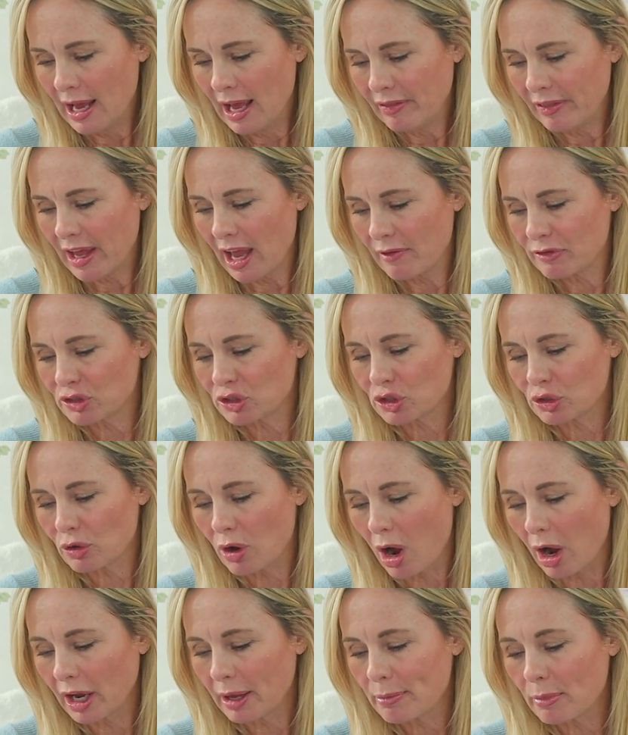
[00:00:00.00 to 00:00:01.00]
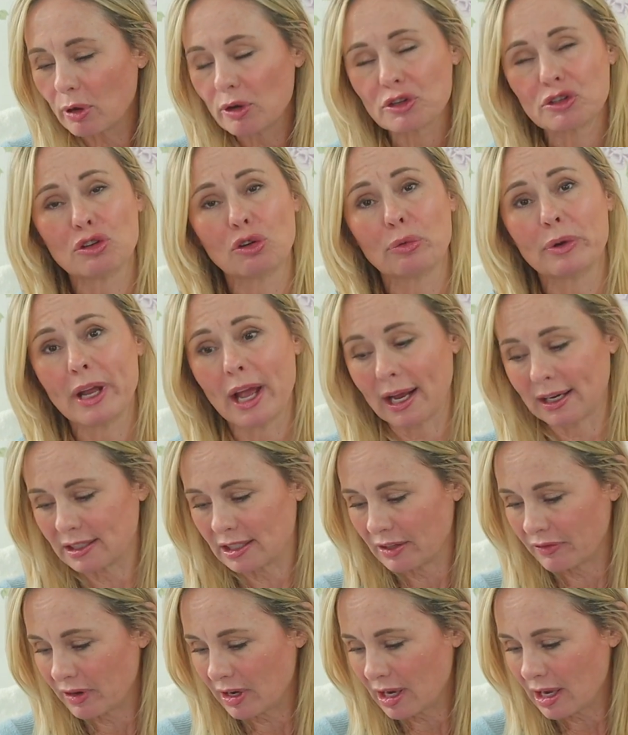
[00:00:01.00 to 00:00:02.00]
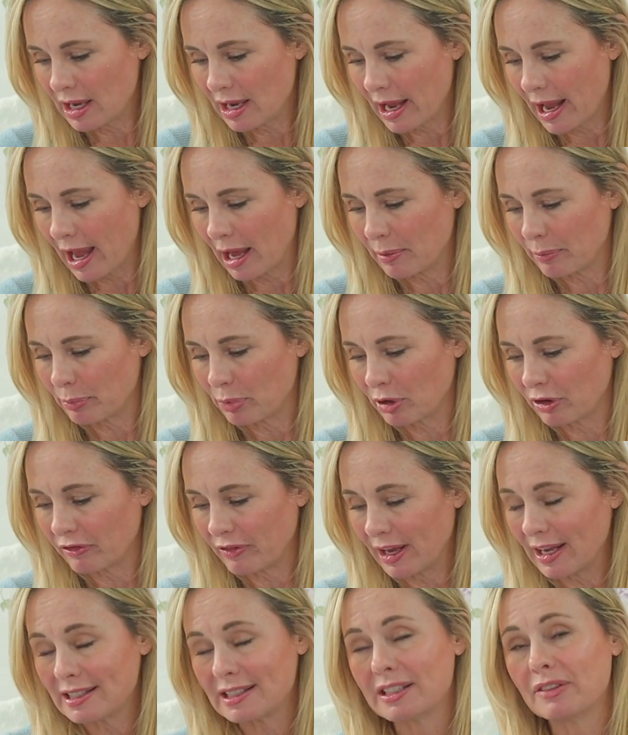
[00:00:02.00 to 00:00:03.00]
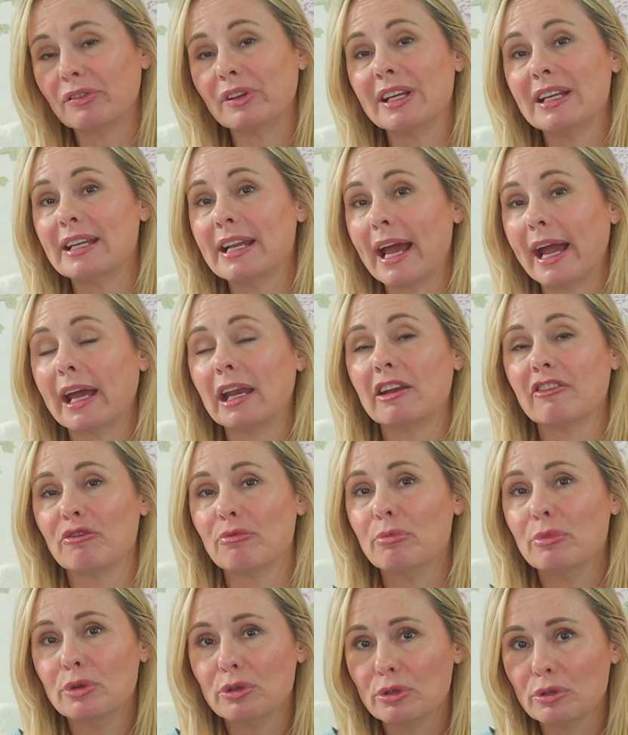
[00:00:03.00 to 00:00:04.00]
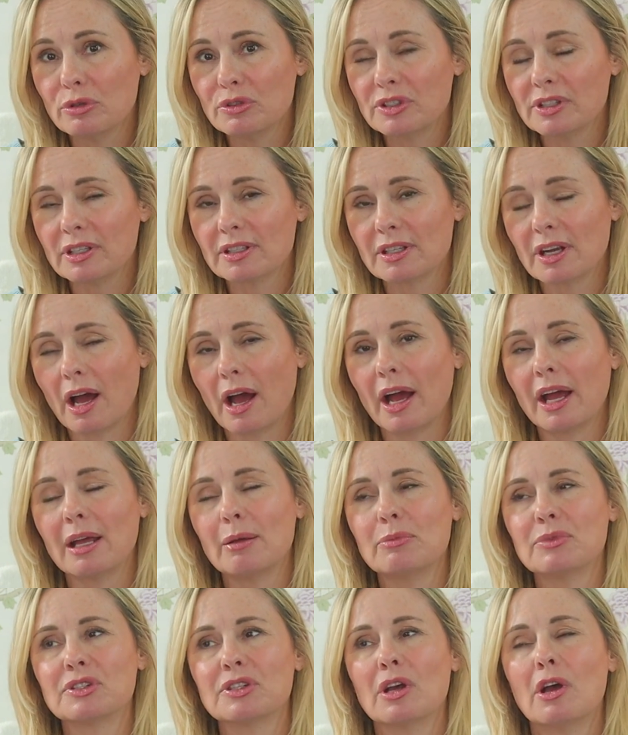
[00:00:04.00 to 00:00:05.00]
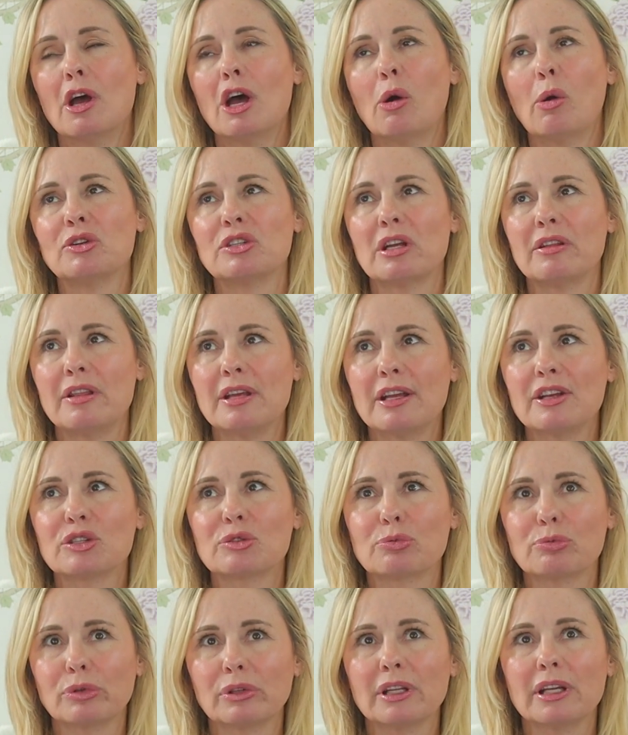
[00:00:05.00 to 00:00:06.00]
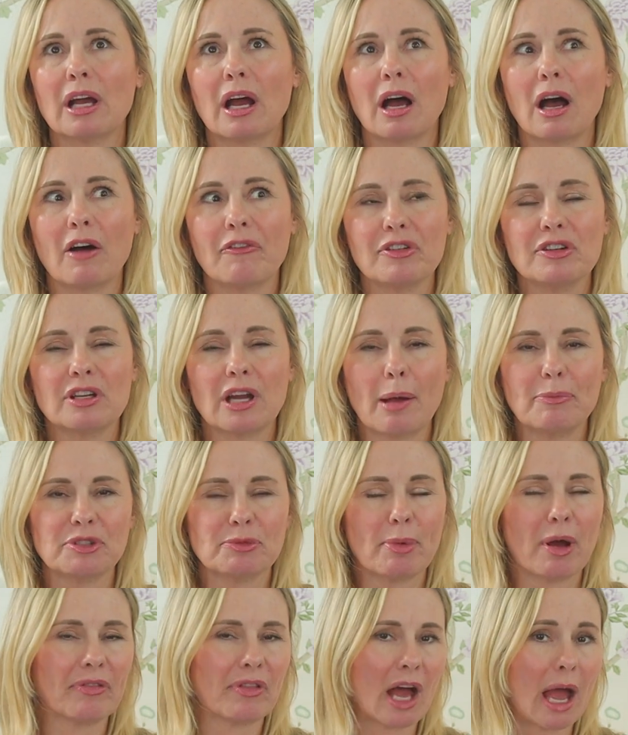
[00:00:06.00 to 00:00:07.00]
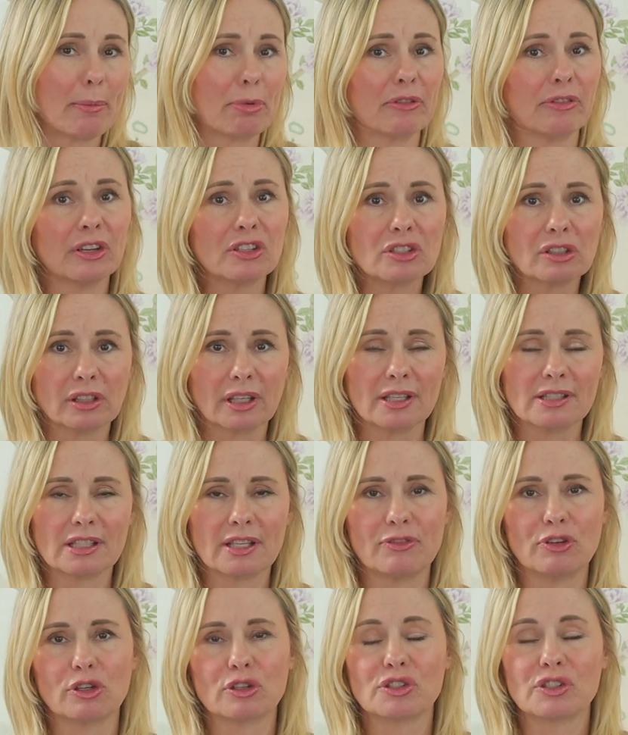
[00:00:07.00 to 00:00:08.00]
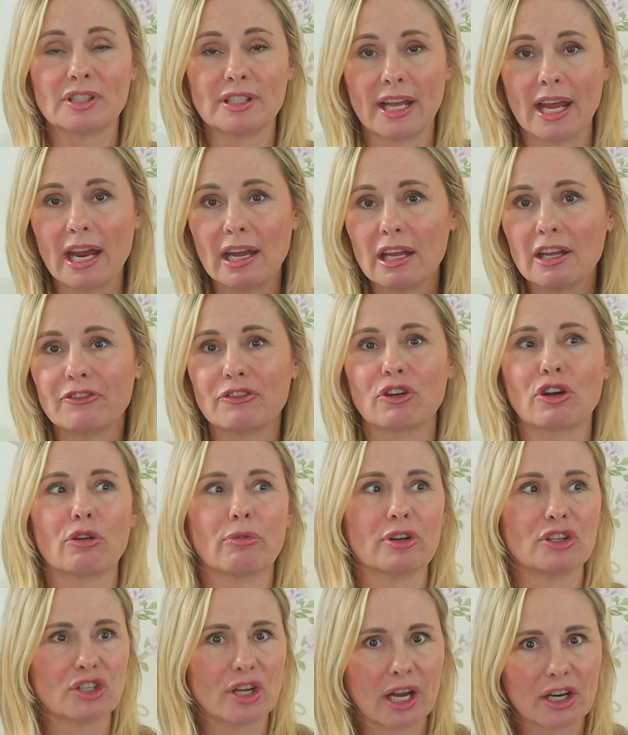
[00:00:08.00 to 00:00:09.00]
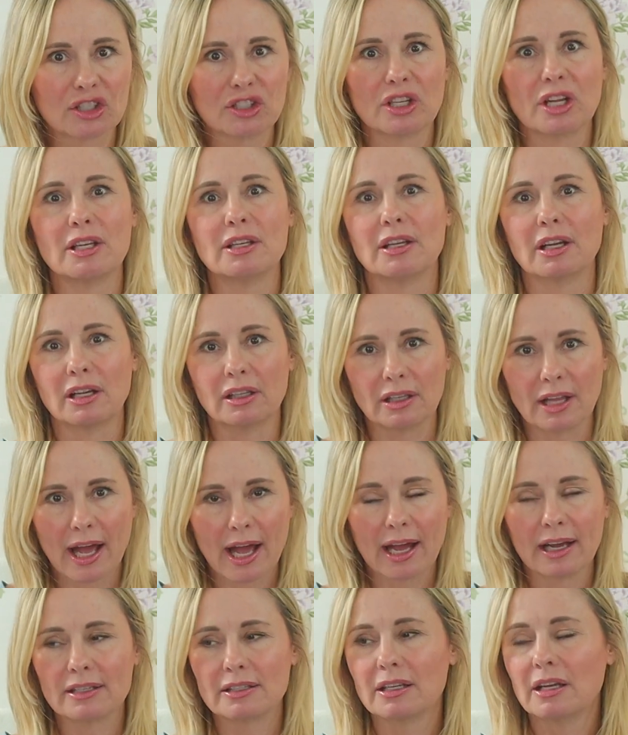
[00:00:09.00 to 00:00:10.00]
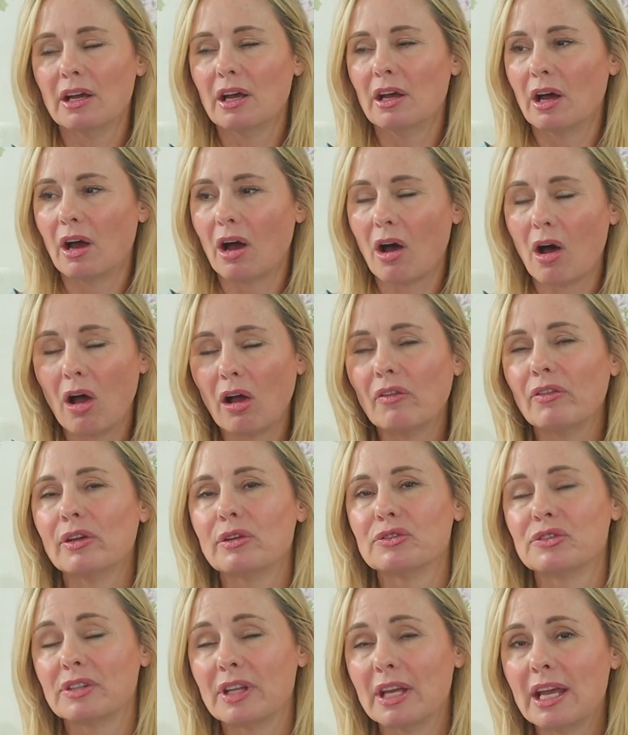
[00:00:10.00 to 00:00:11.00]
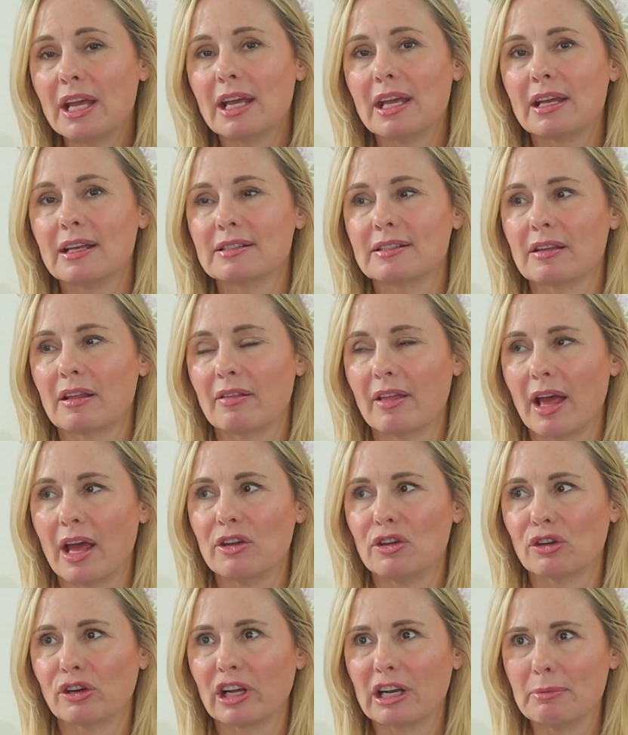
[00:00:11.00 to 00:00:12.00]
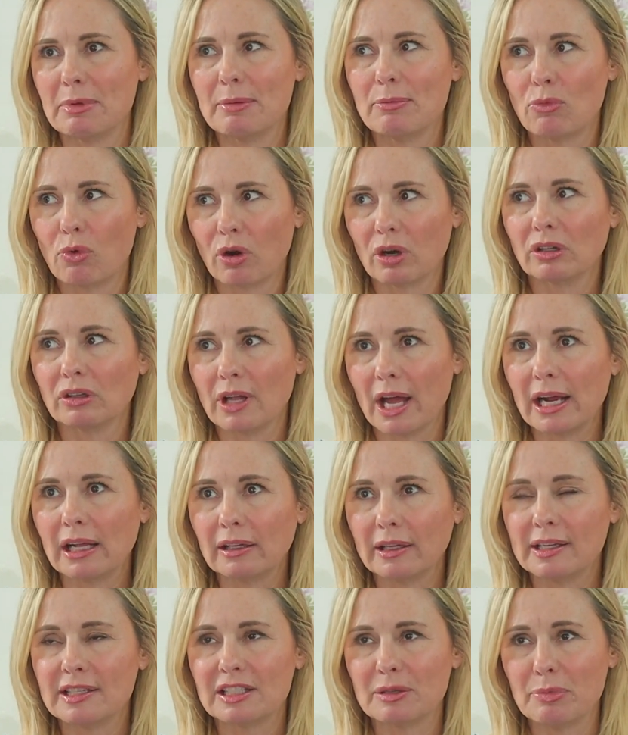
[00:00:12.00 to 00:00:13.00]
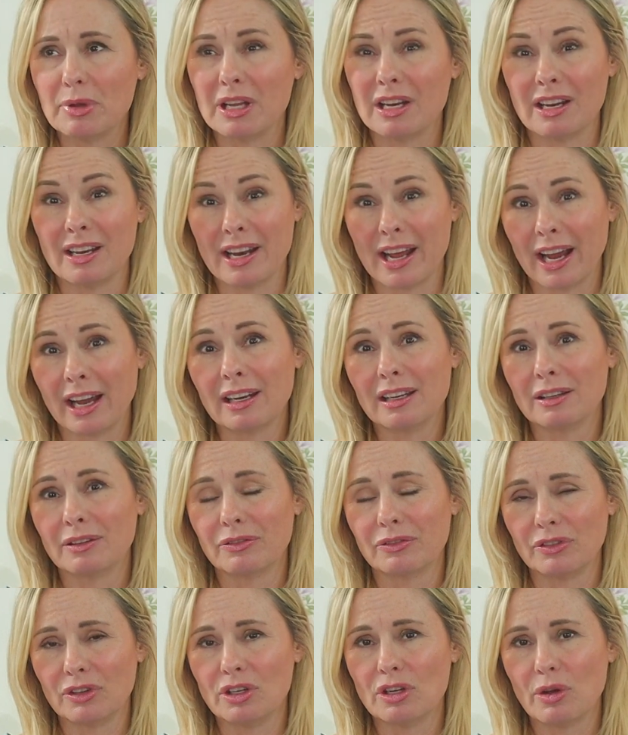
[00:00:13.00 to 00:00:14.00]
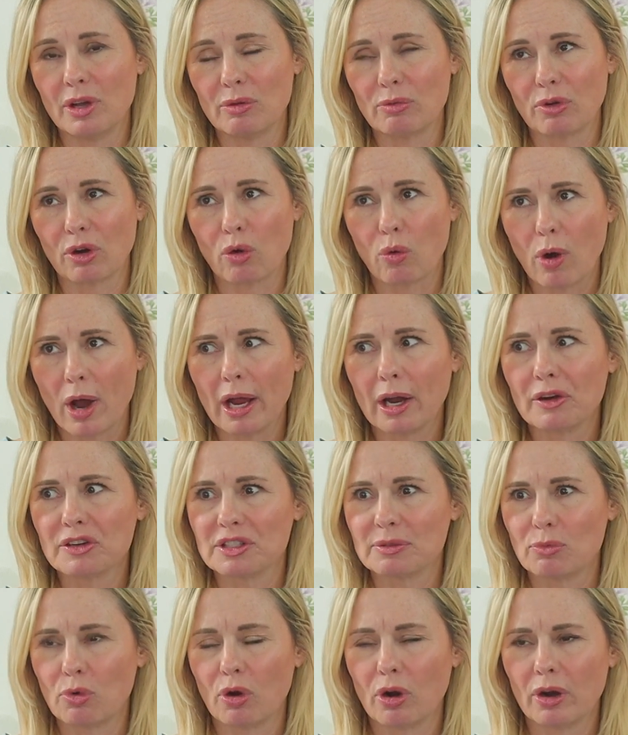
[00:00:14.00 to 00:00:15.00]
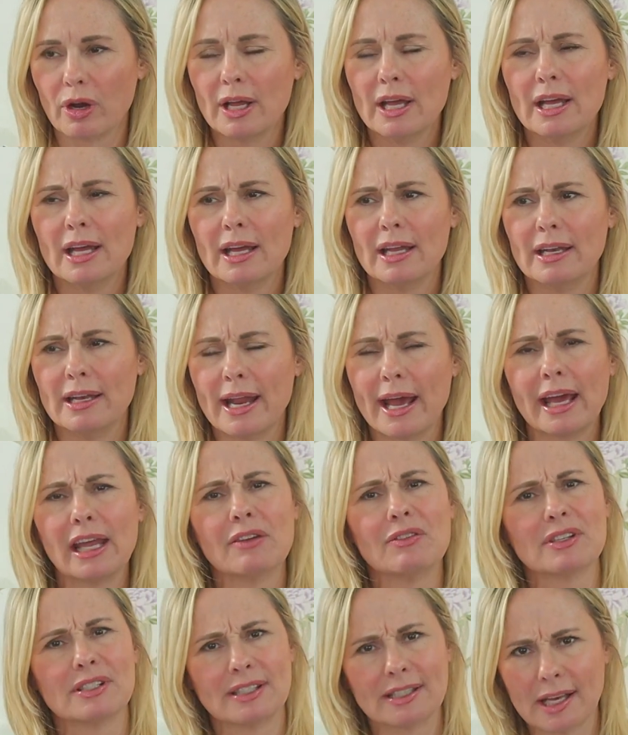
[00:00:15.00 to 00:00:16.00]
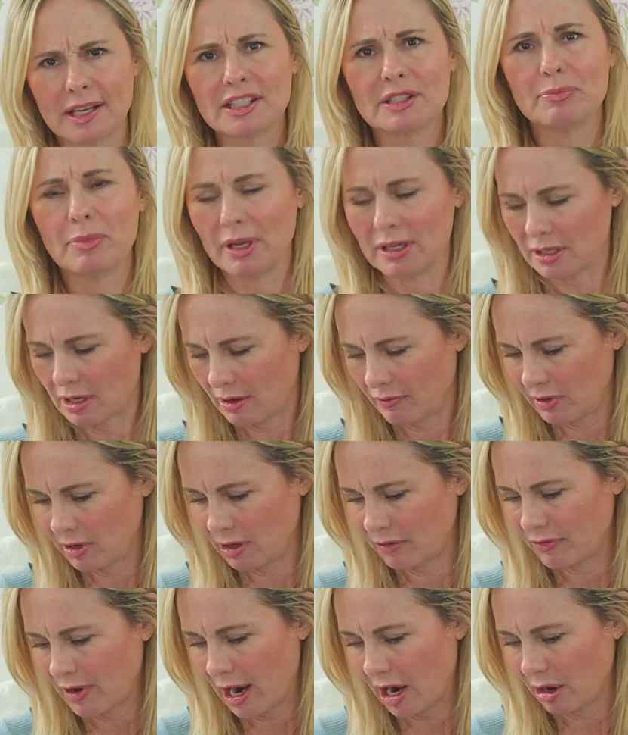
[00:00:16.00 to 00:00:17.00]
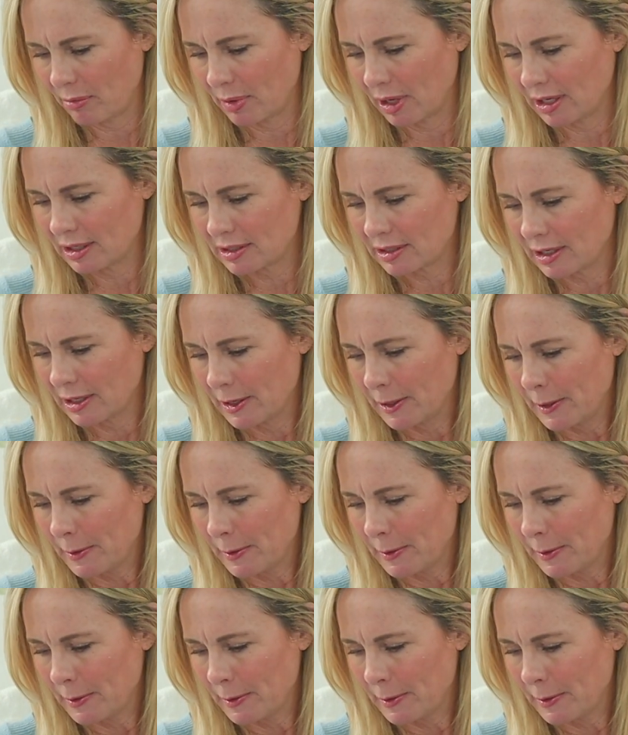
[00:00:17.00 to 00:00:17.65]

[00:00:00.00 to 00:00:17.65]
They have strong emotional reactivity and pervasively negative moods at times, which I think is really oftentimes about the hypervigilance. If you're scanning for rejection, neglect, all those things, then you're going to be more likely to be in a negative, it requires a more negative assessment of the environment.